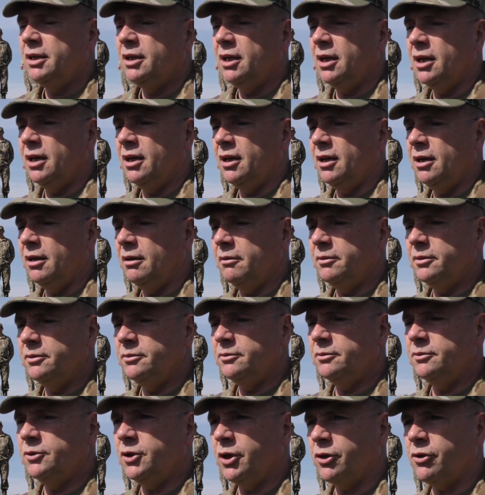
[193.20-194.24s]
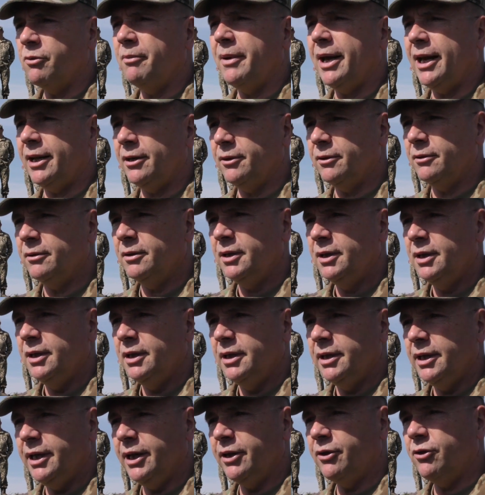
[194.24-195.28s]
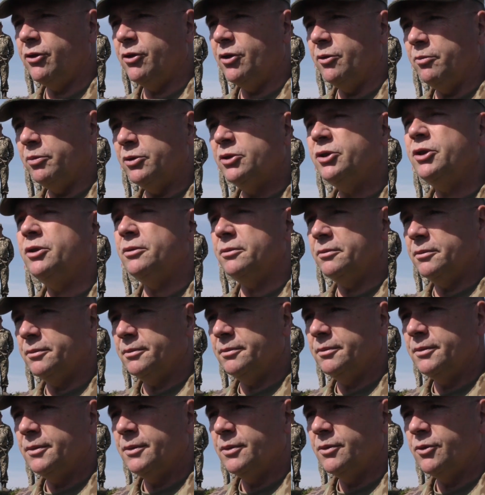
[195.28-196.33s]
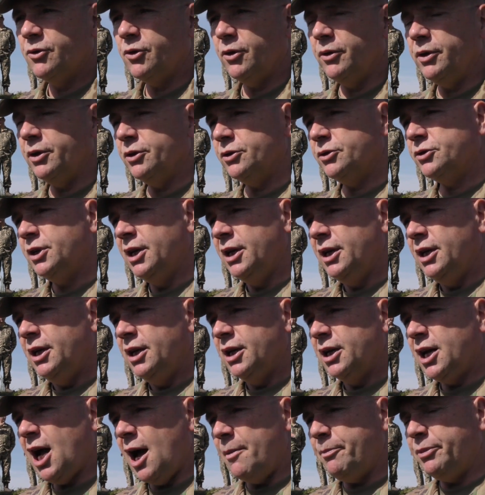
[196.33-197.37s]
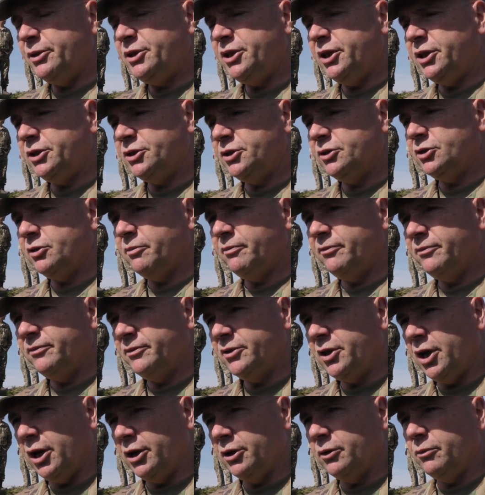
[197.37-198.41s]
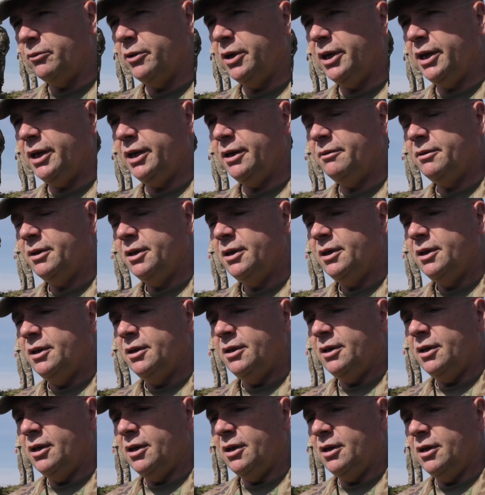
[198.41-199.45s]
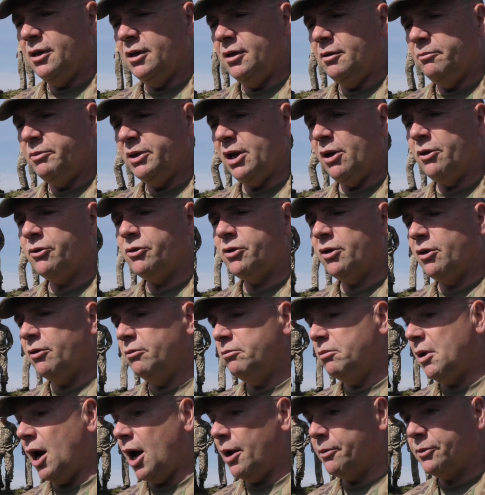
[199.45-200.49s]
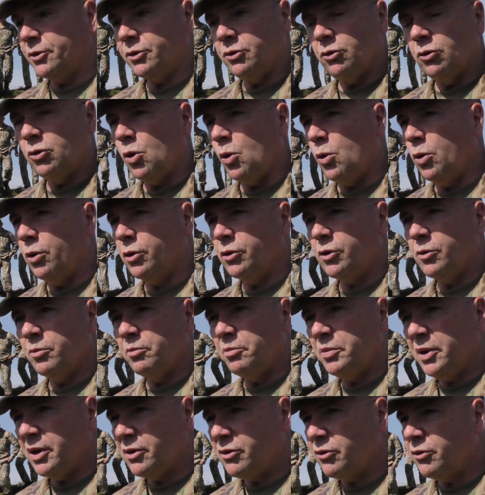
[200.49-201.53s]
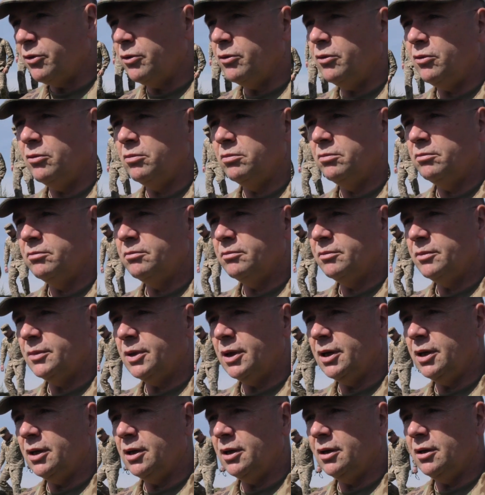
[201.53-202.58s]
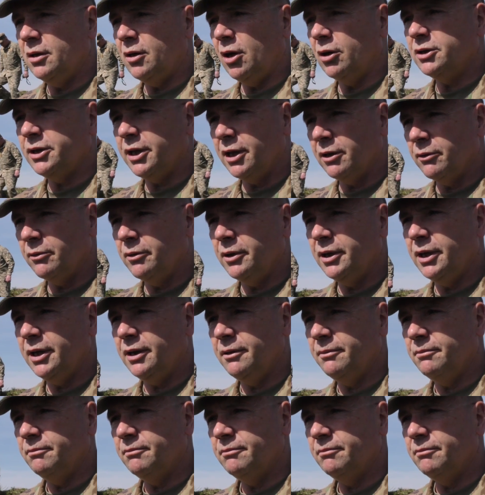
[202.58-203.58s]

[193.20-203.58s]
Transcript: doesn't matter. It's the platoon. So there's competitions of gunnery, but also obstacle course, pistol, artillery.